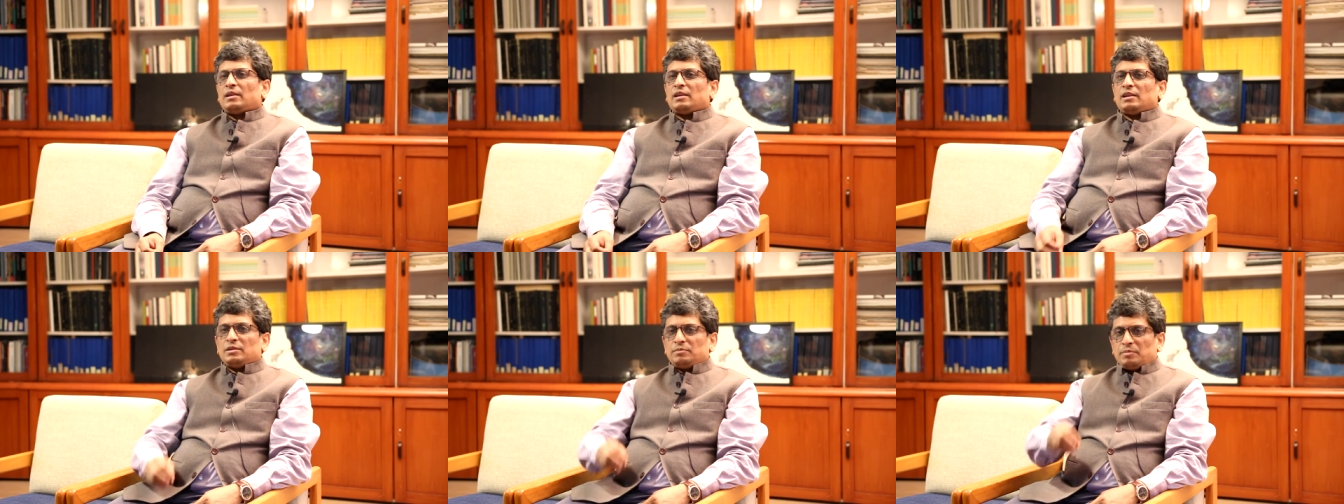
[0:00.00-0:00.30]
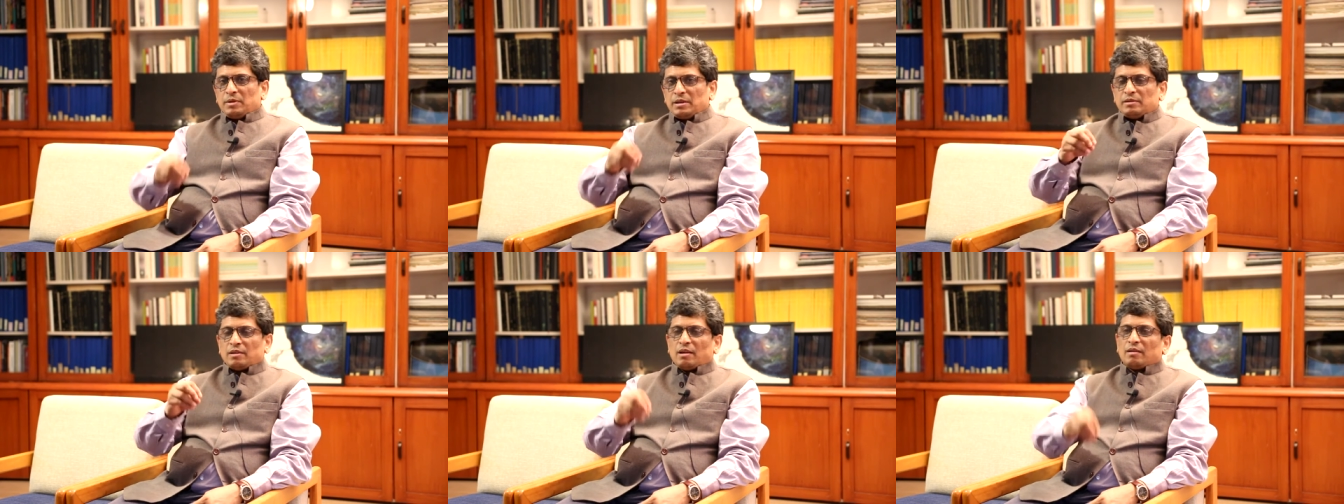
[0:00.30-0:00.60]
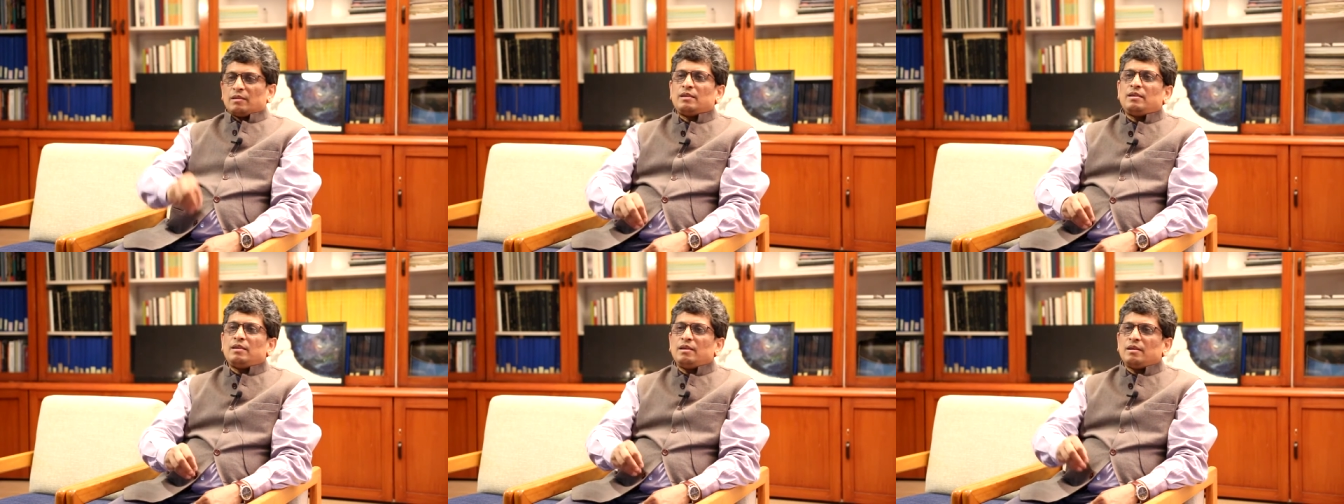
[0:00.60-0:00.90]
is being
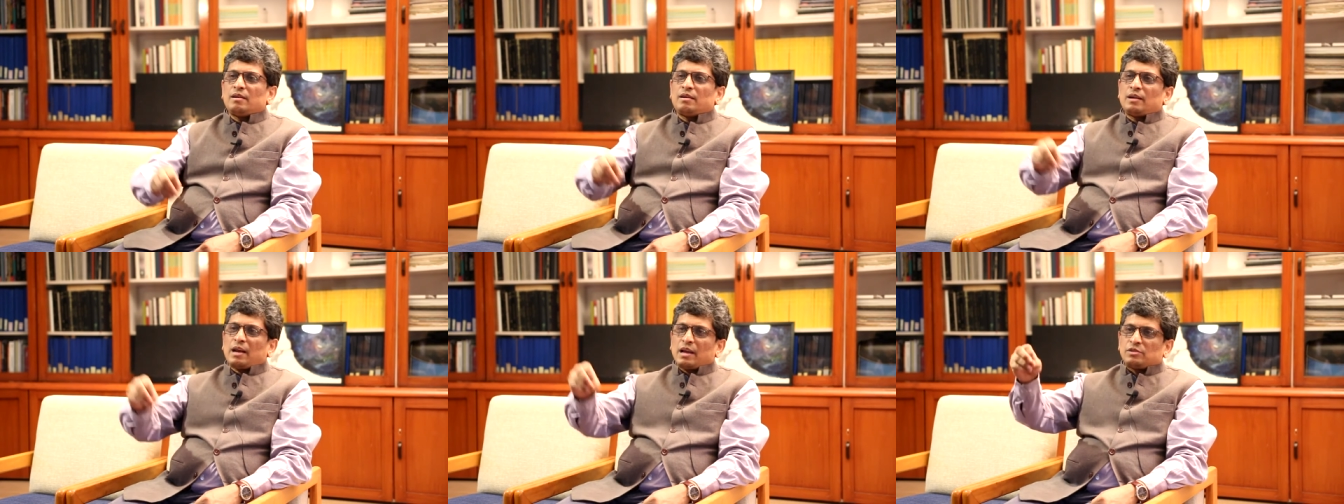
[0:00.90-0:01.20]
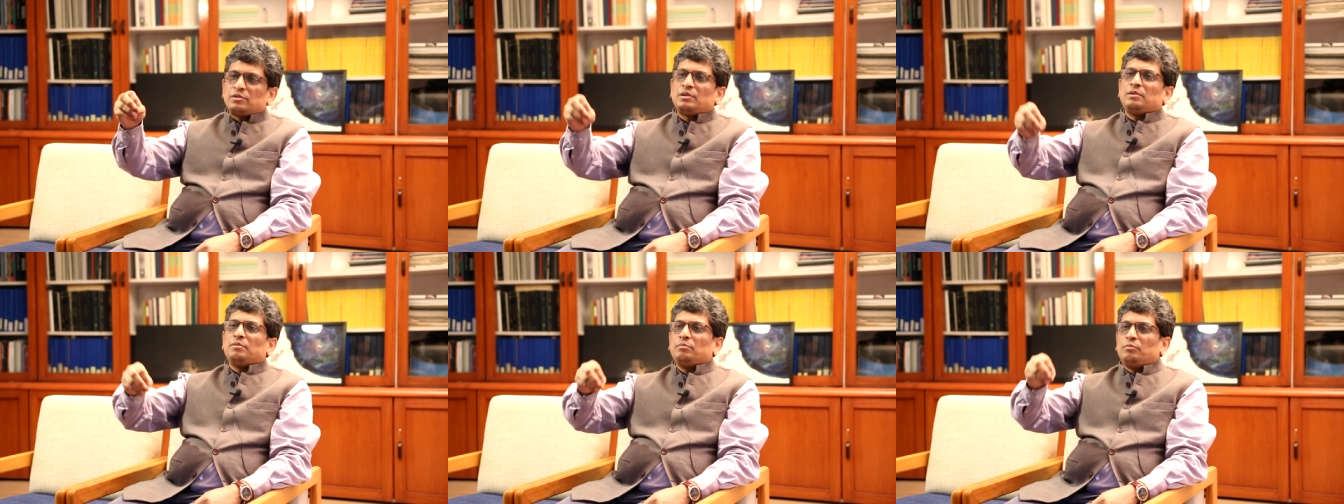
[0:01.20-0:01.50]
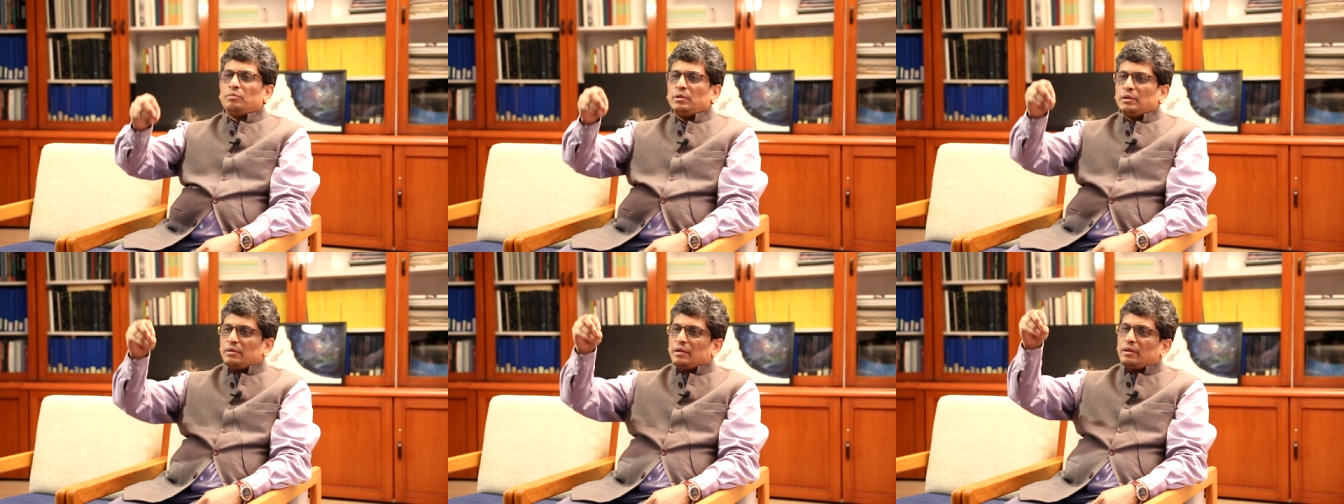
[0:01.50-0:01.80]
done here, actually
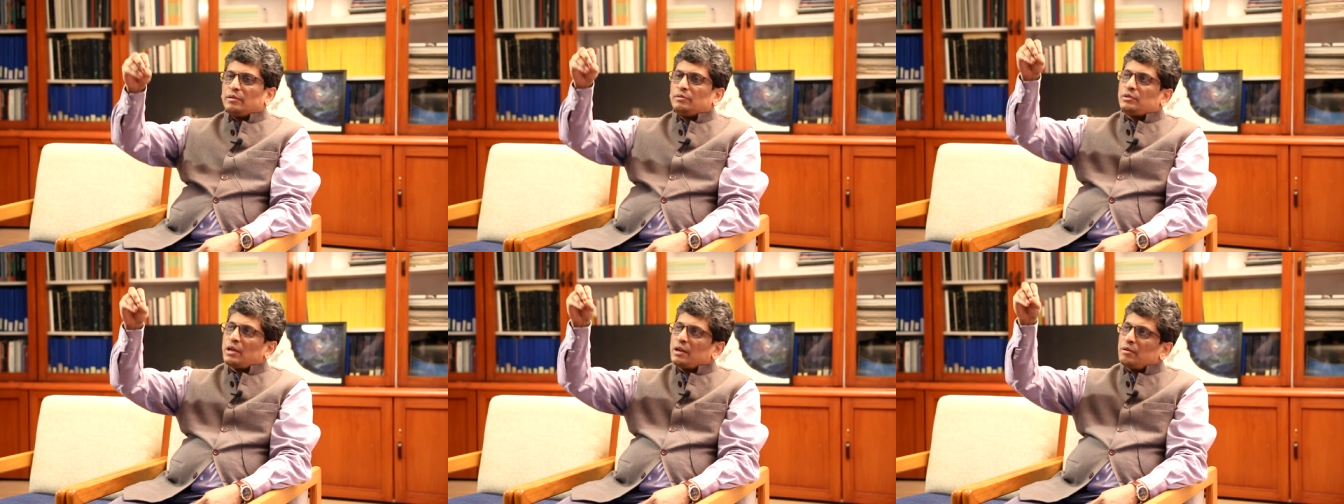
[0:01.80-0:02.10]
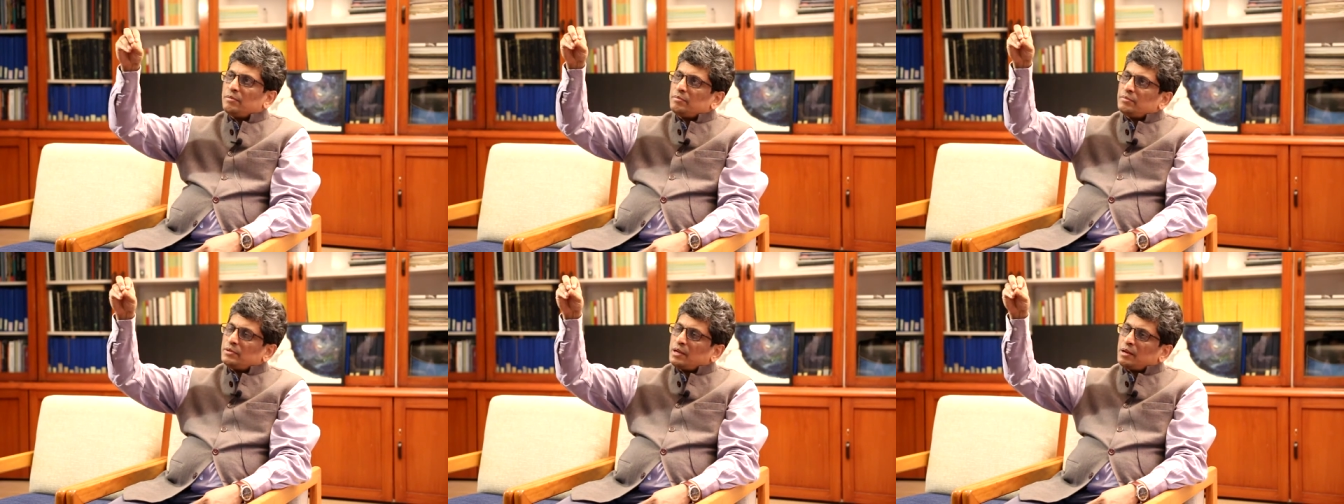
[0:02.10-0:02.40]
done,